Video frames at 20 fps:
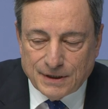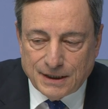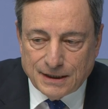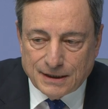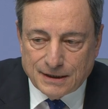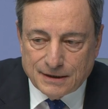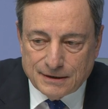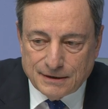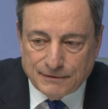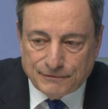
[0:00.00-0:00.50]

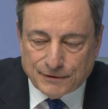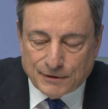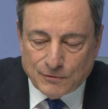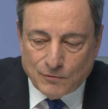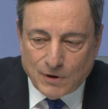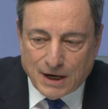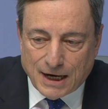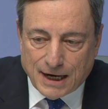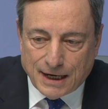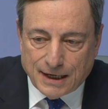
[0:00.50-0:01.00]
In a
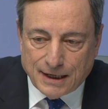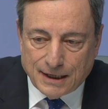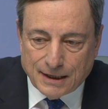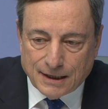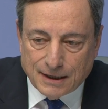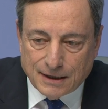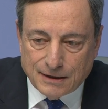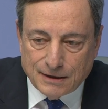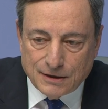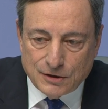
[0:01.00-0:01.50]
different way,
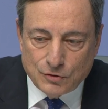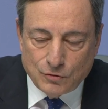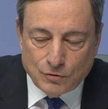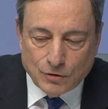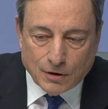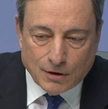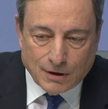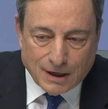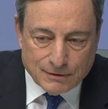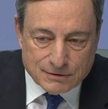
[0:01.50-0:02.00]
the
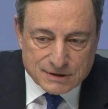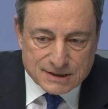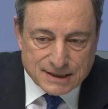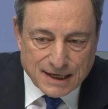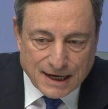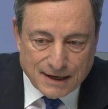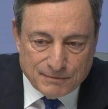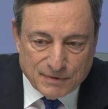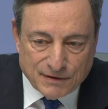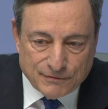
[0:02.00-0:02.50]
euro, I was
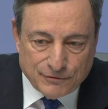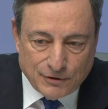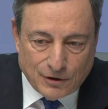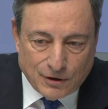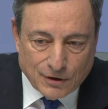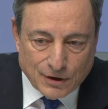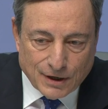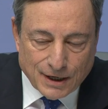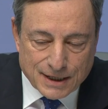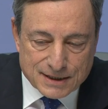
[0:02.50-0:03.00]
saying
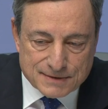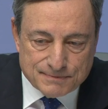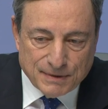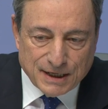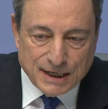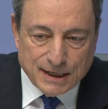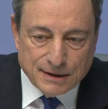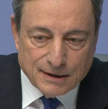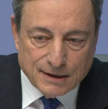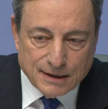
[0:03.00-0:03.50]
before, has
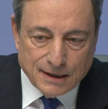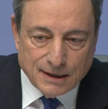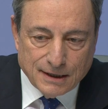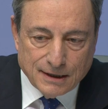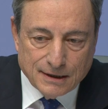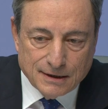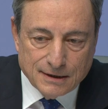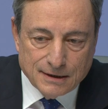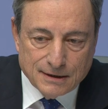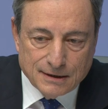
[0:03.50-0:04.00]
been
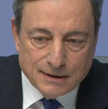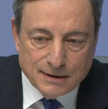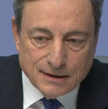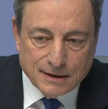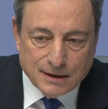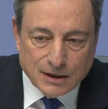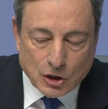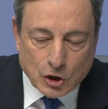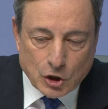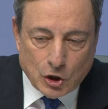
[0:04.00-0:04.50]
the
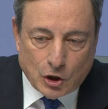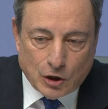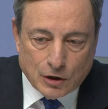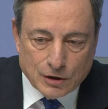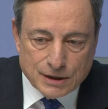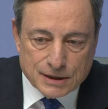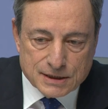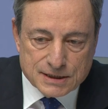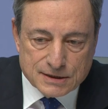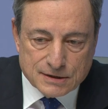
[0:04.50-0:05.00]

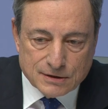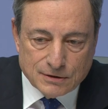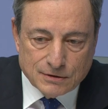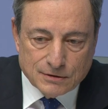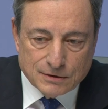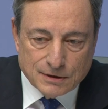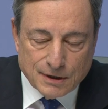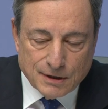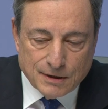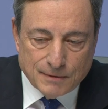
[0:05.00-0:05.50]

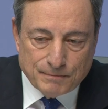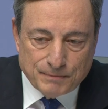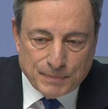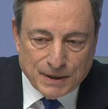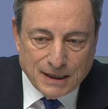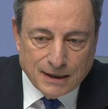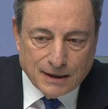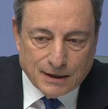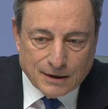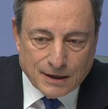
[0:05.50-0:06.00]
cornerstone, the
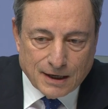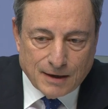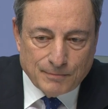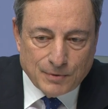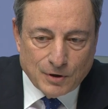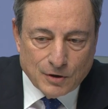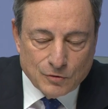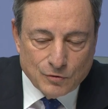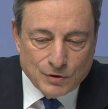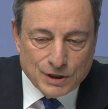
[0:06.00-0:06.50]
pillar
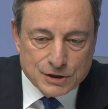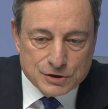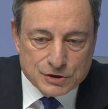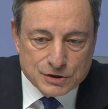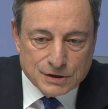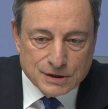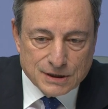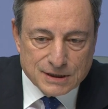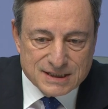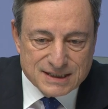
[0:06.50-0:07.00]
upon
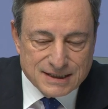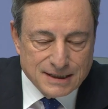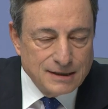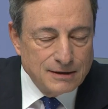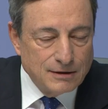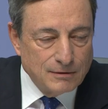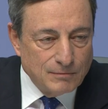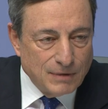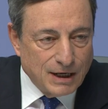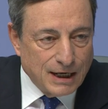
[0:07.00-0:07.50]
which the
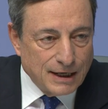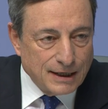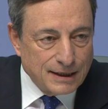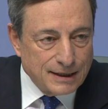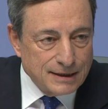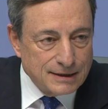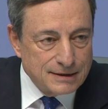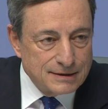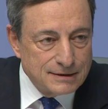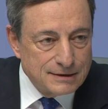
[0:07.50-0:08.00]
single
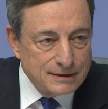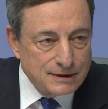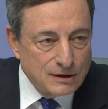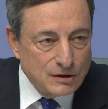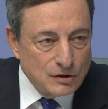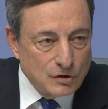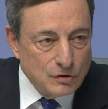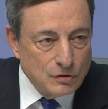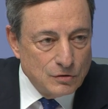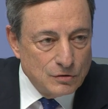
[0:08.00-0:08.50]
market
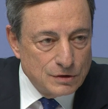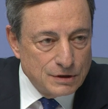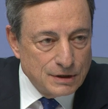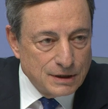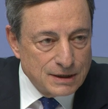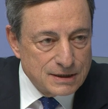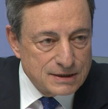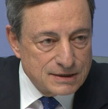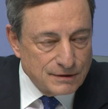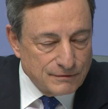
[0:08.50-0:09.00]

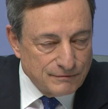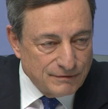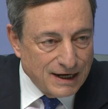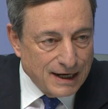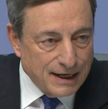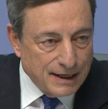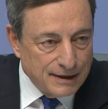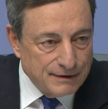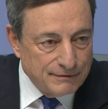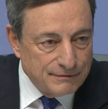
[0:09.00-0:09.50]
could
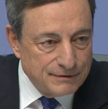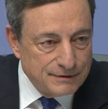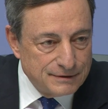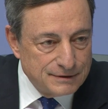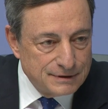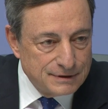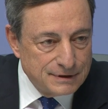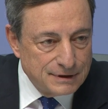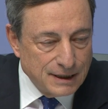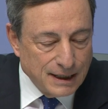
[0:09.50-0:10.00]
survive
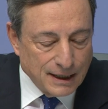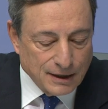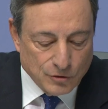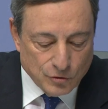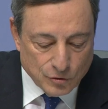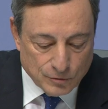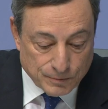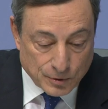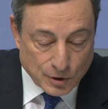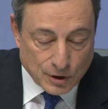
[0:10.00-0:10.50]
and
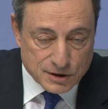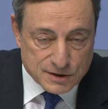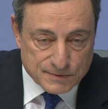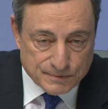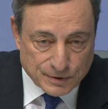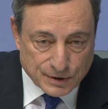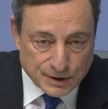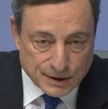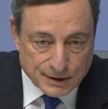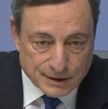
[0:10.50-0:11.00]
could
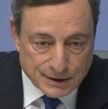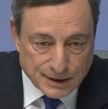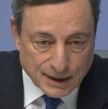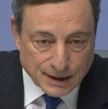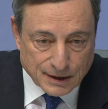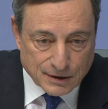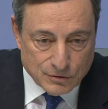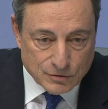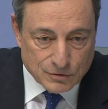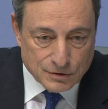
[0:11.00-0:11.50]
prosper
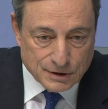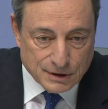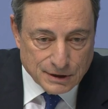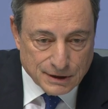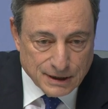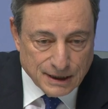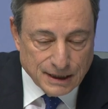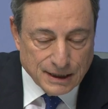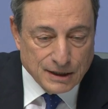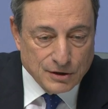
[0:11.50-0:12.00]
and could
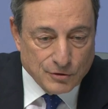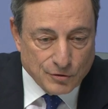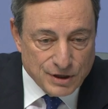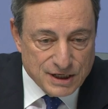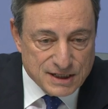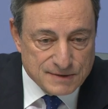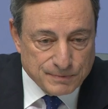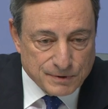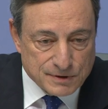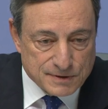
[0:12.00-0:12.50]

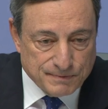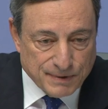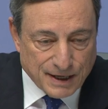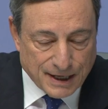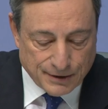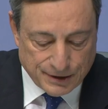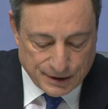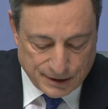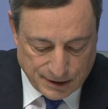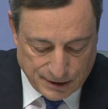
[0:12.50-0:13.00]
increase
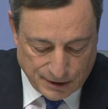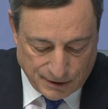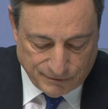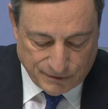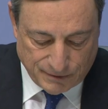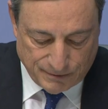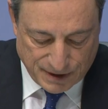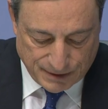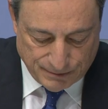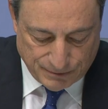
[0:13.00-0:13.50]
prosperity
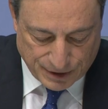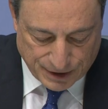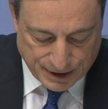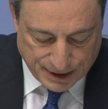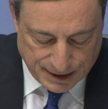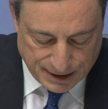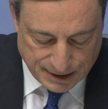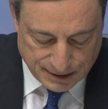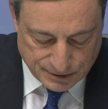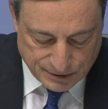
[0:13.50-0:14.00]
of the member
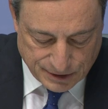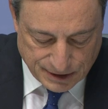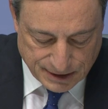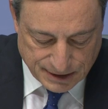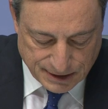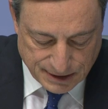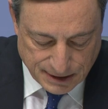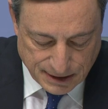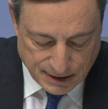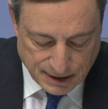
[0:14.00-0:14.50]

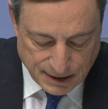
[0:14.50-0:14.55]
countries.